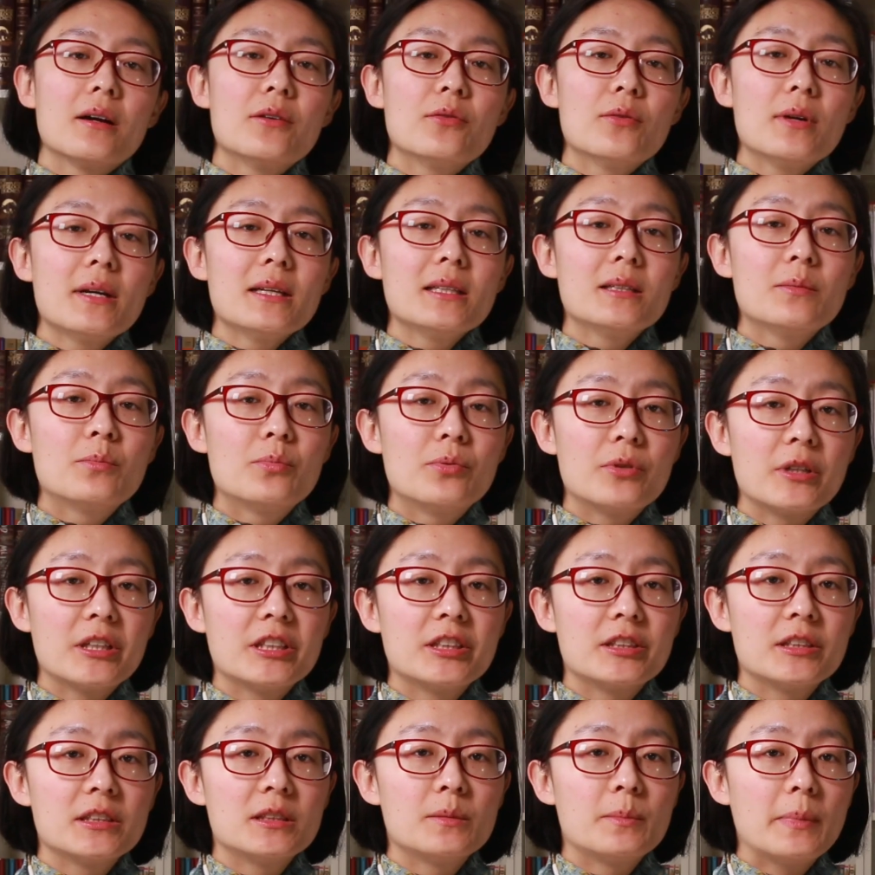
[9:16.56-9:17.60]
read
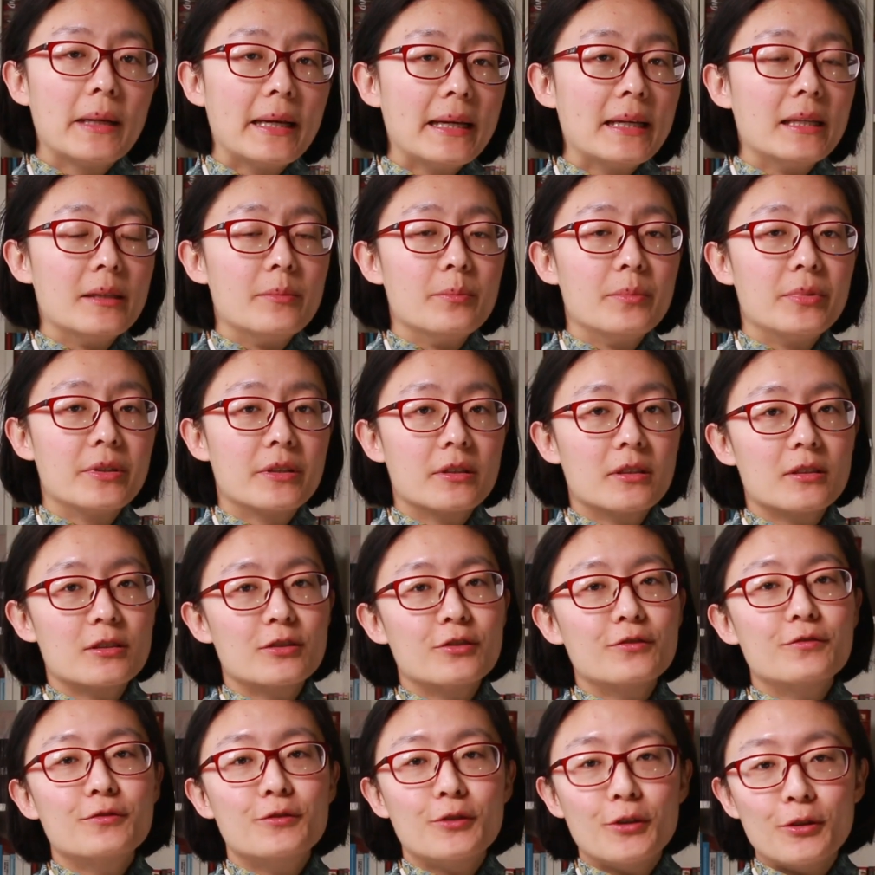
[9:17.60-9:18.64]
Precious Bane because
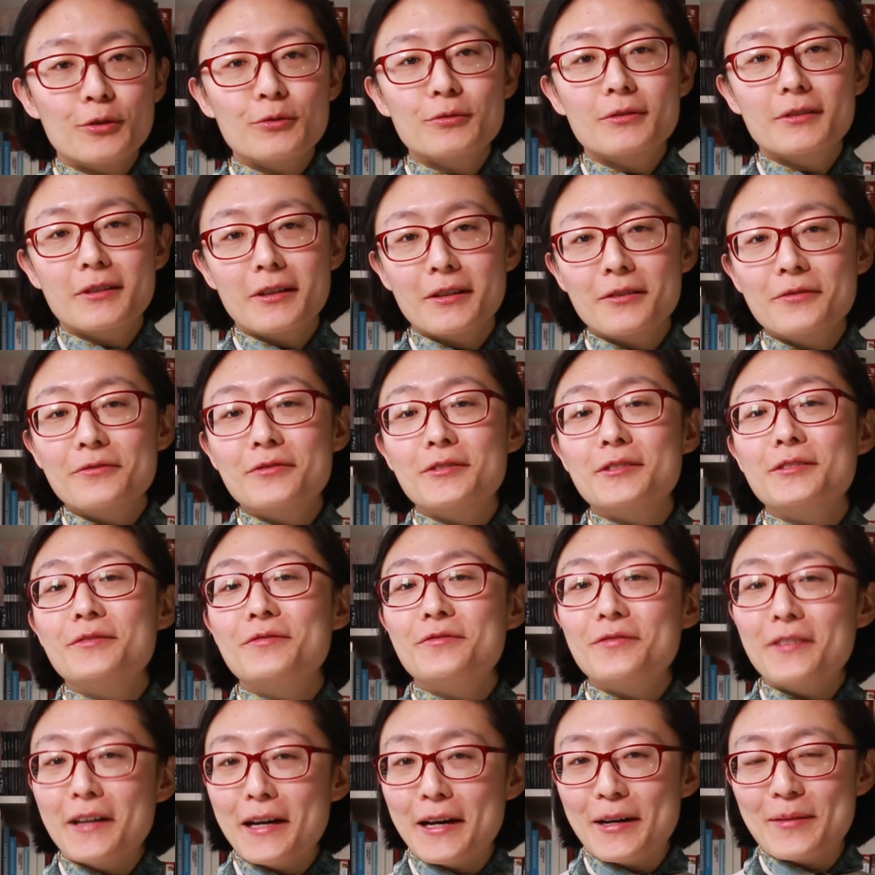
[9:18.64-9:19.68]
of Cold Comfort
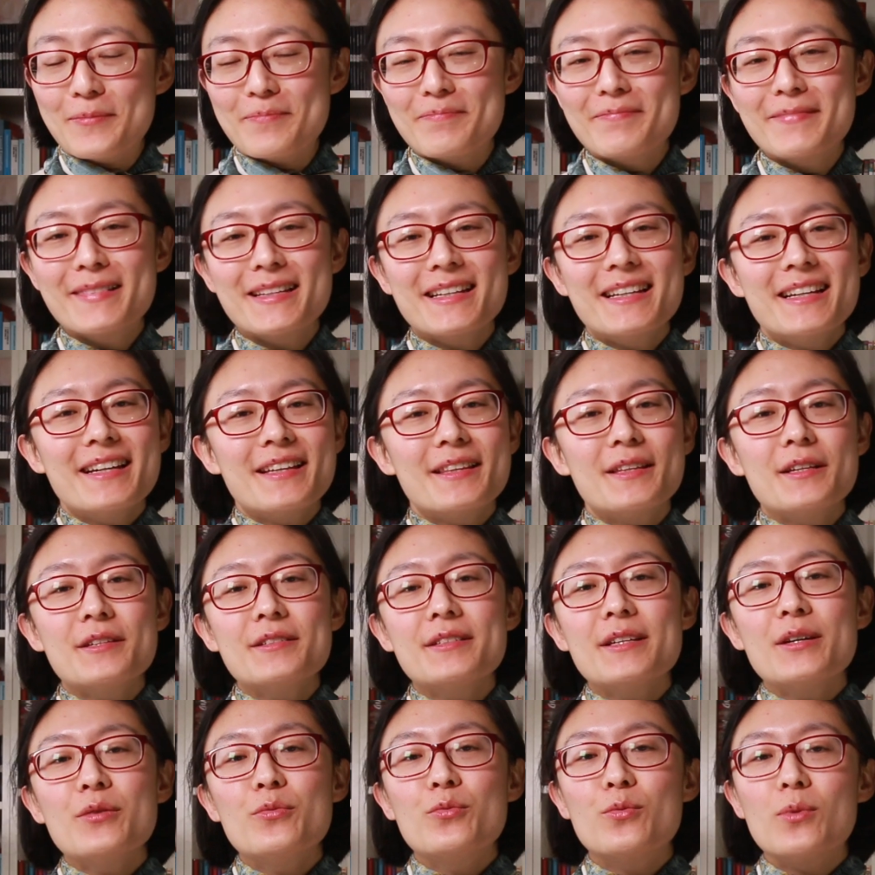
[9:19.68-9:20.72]
Farm.
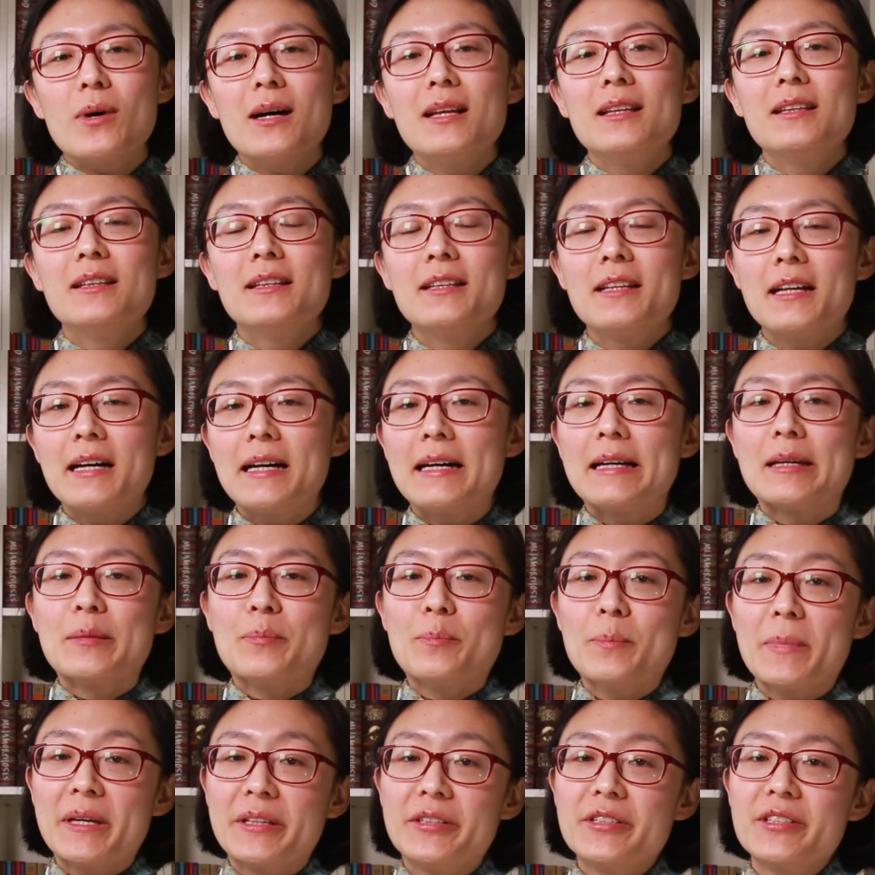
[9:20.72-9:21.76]
There's a
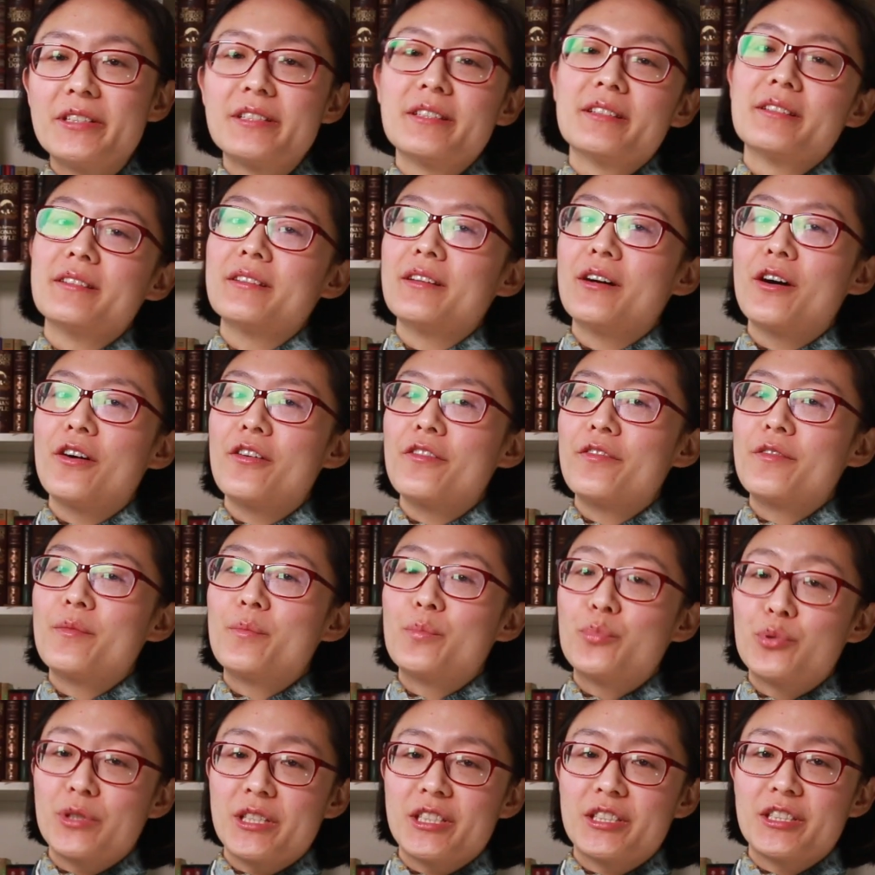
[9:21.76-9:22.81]
one-line mention of
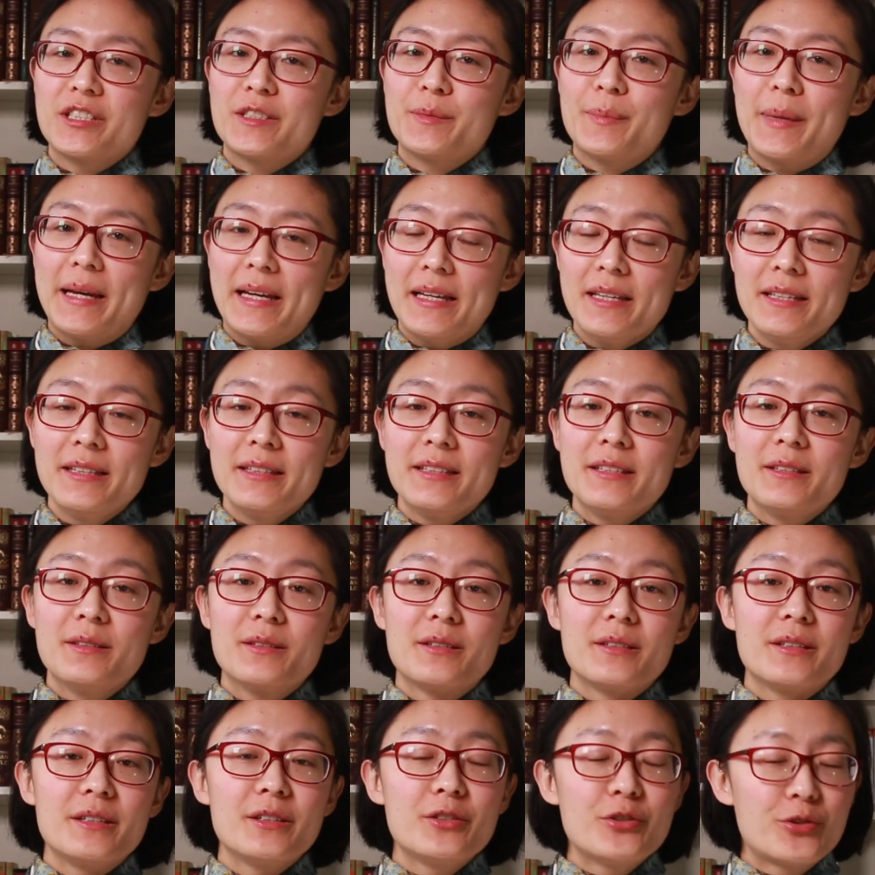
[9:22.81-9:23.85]
Precious Bane in
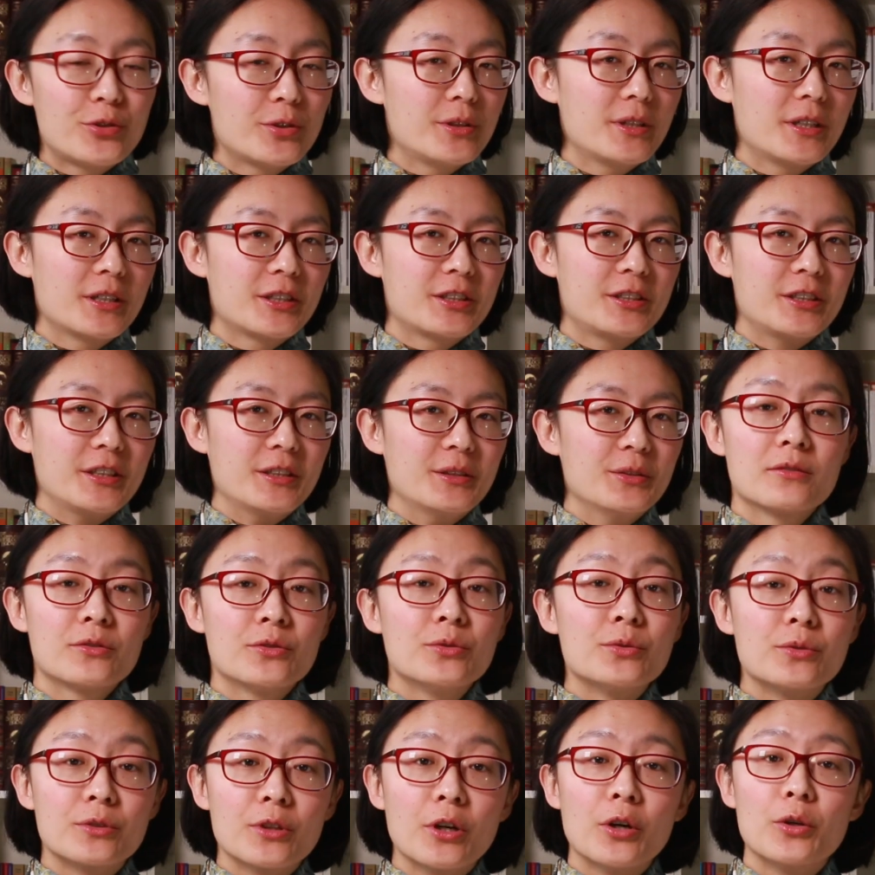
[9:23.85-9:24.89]
the introduction
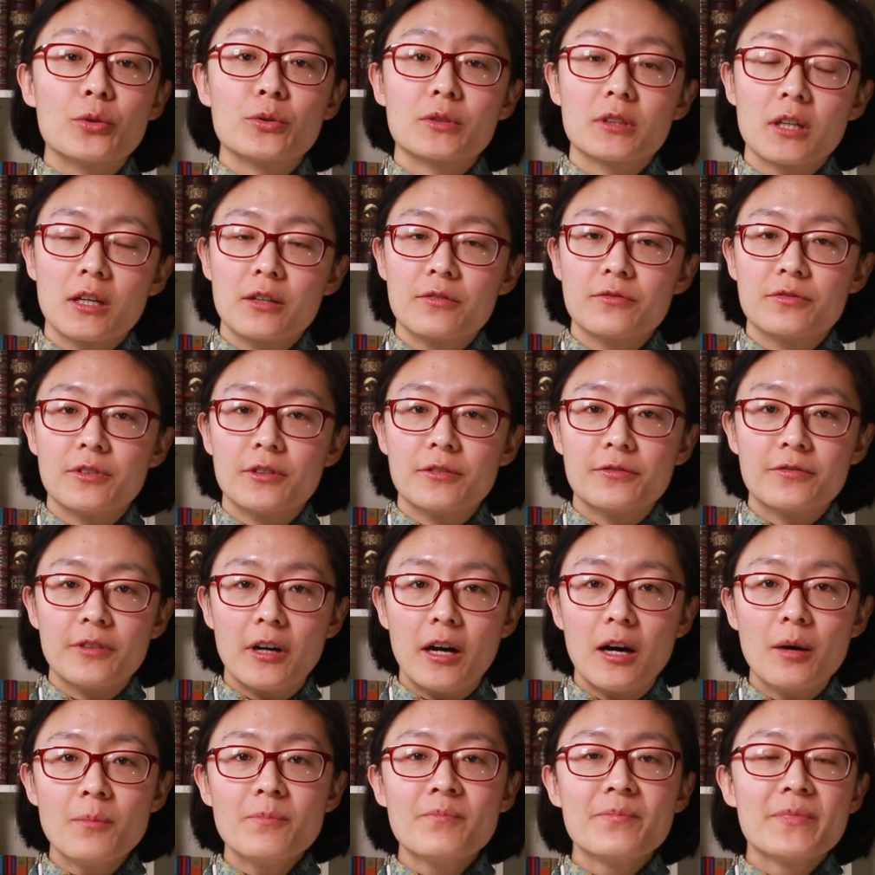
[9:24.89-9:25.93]
to Cold Comfort
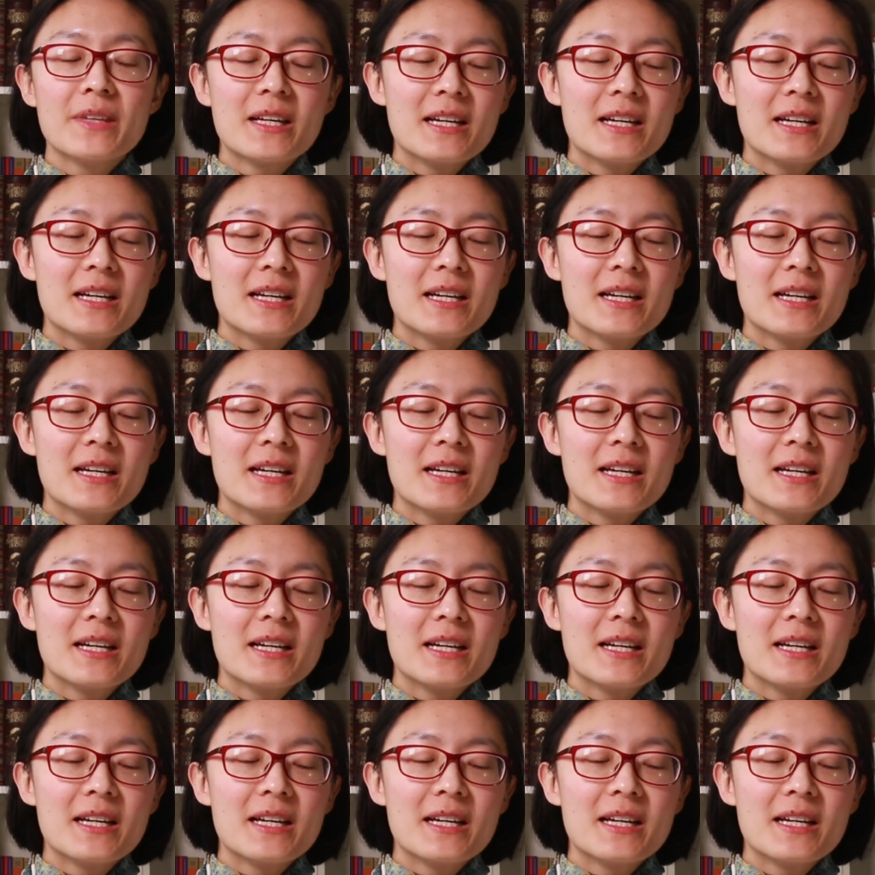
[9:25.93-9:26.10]
Farm,